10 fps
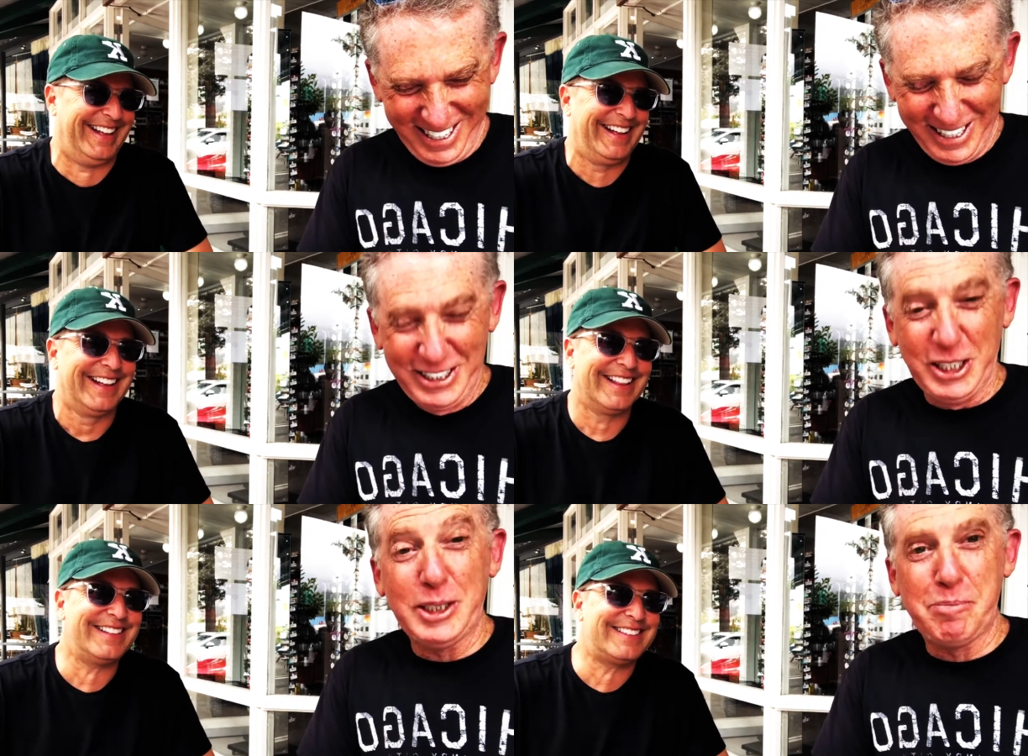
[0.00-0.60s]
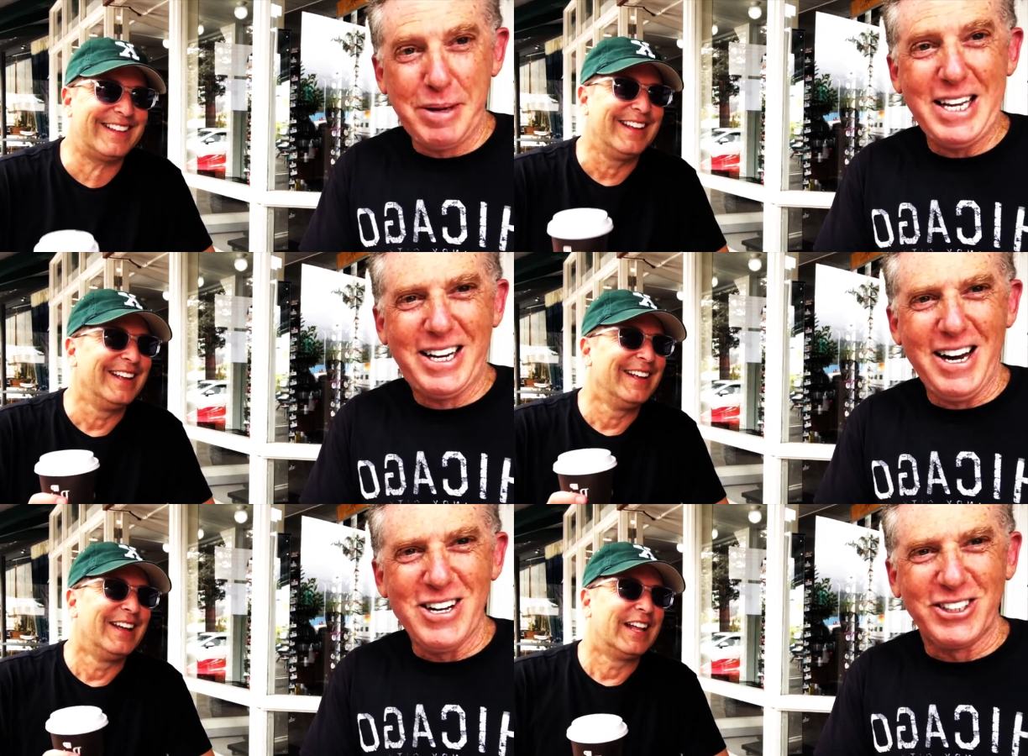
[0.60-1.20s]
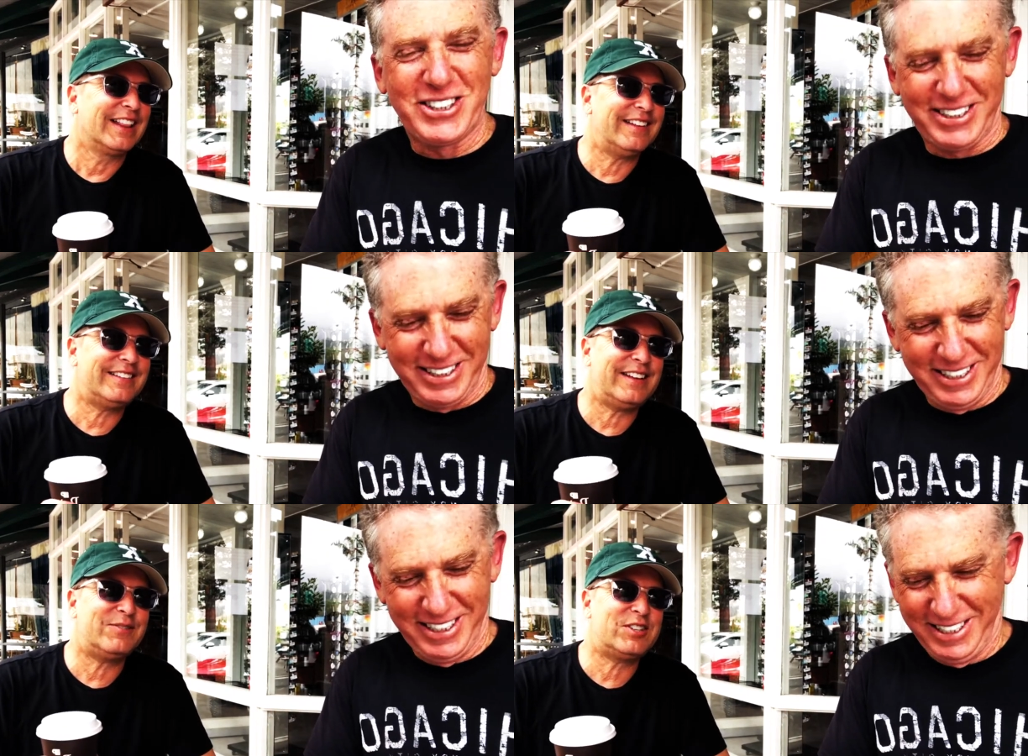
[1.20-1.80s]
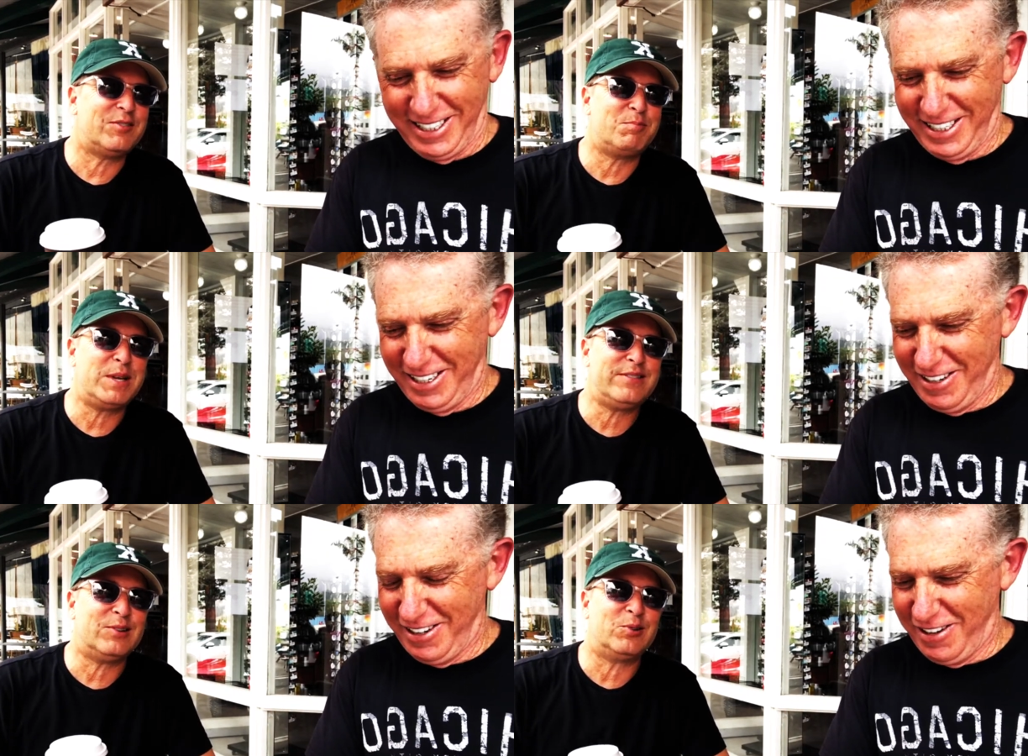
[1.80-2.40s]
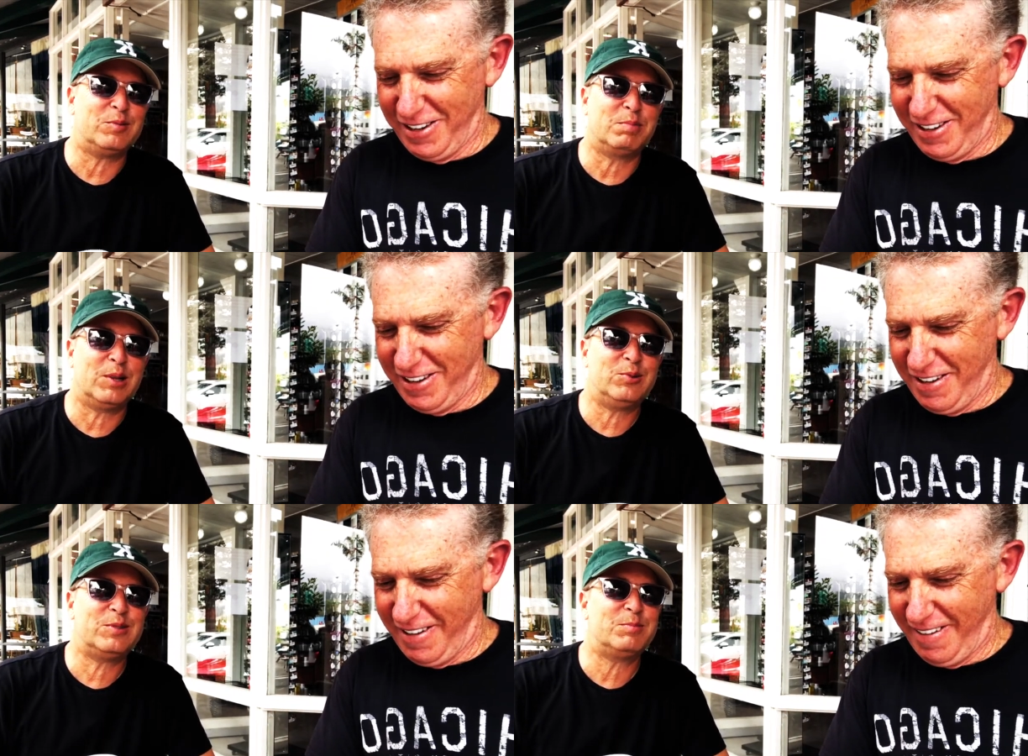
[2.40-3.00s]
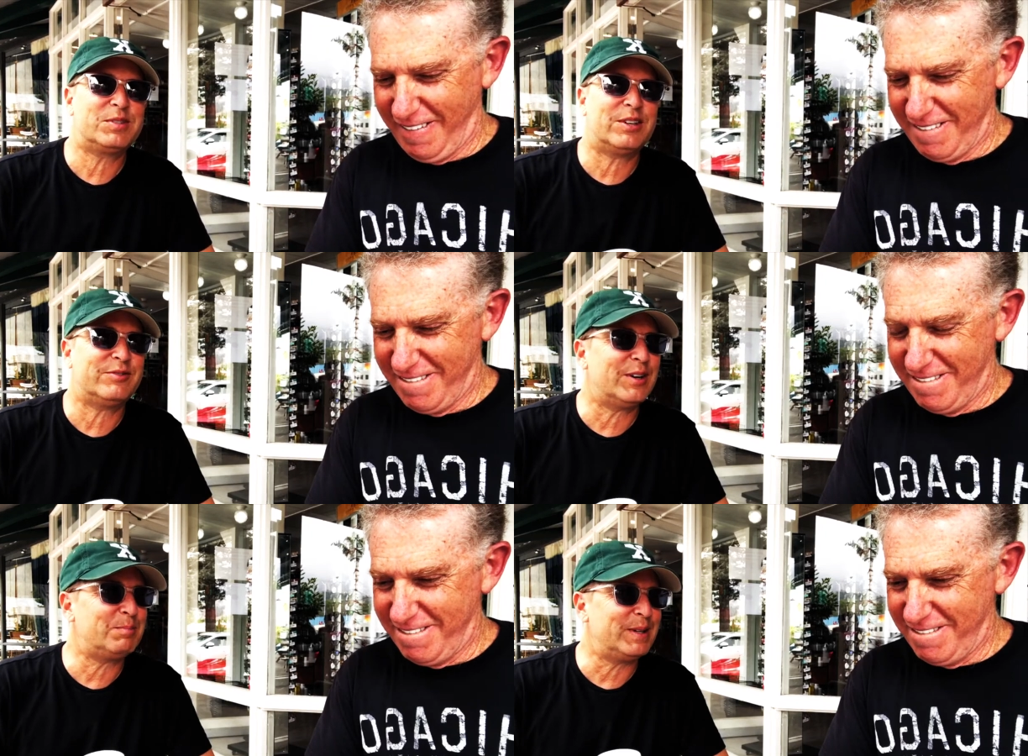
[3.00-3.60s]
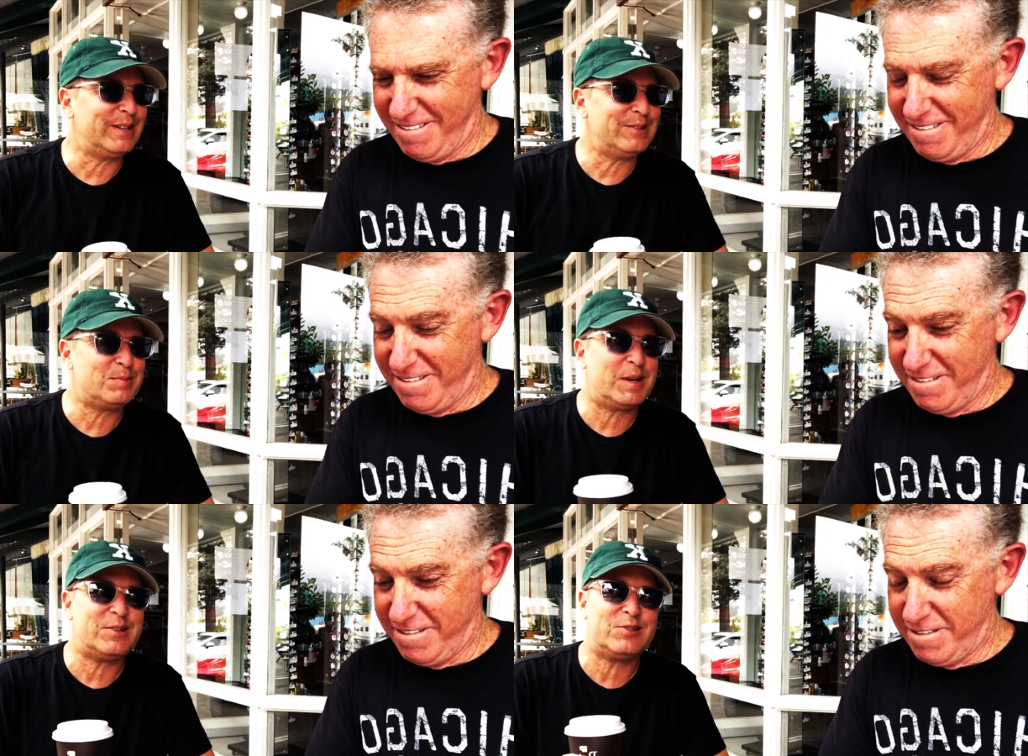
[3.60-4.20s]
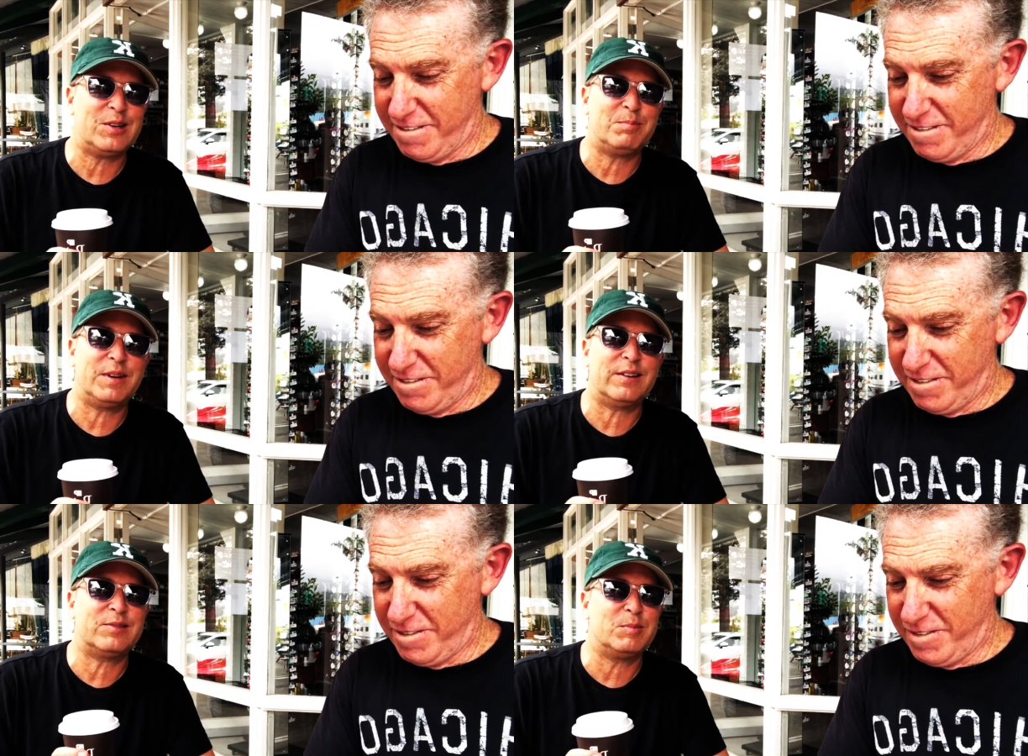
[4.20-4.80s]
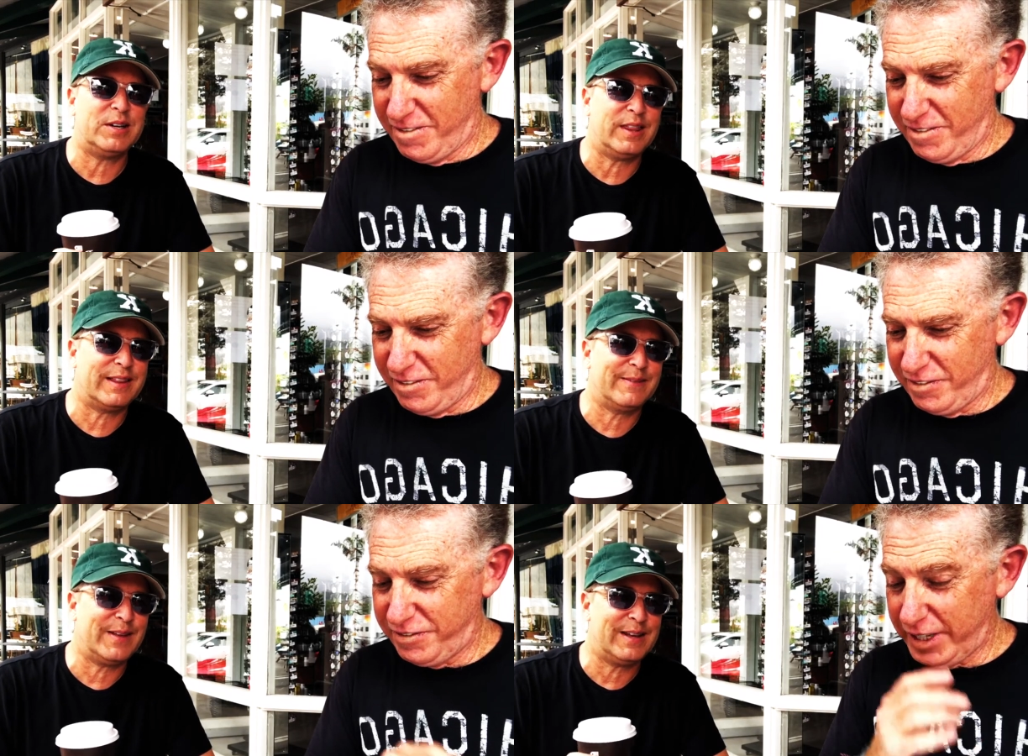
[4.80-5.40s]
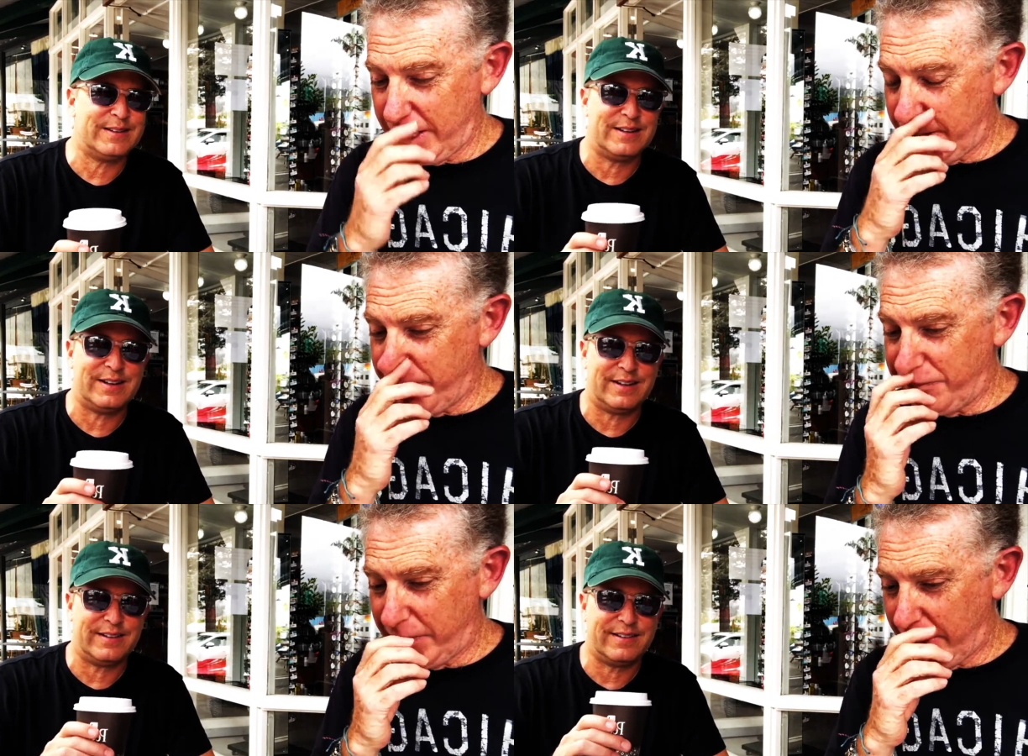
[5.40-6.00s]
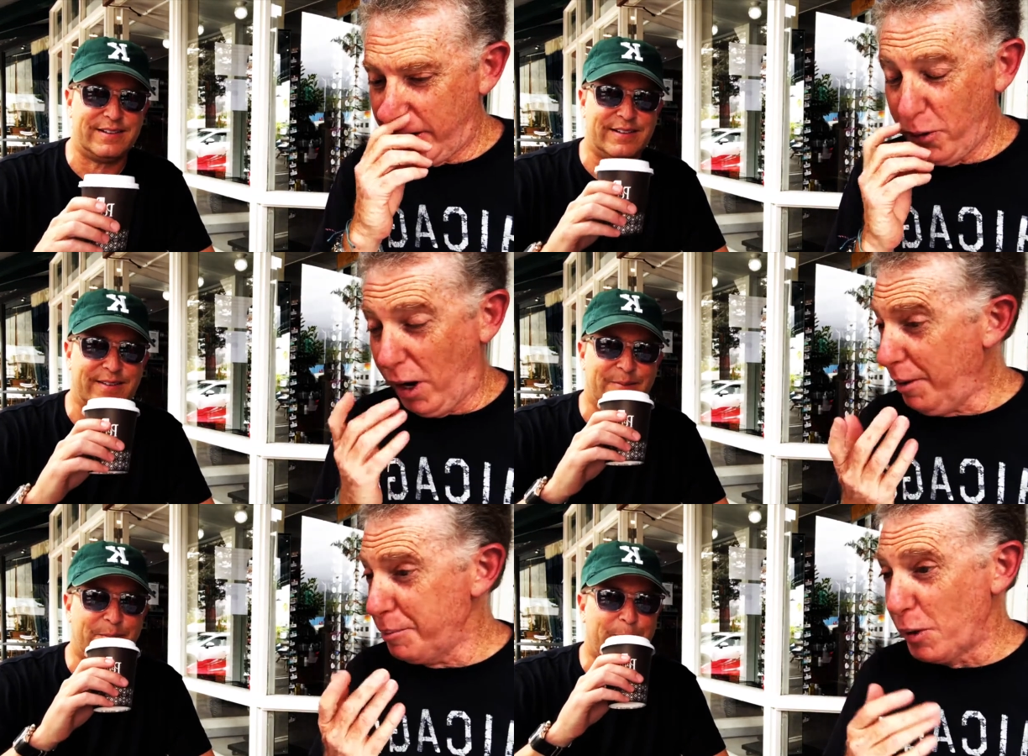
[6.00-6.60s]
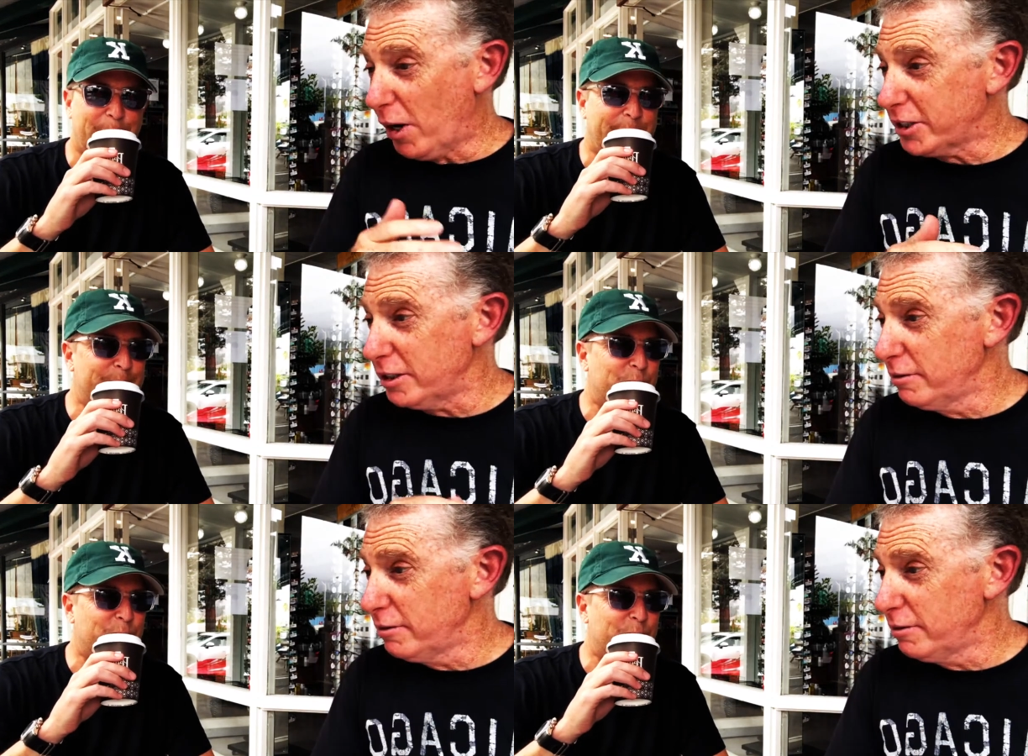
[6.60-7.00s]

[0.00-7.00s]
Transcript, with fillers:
Speaker 1: Just because.
Speaker 2: Let's see if Jeff Bezos blows himself up in his spaceship next month. And you know, I'm going to be watching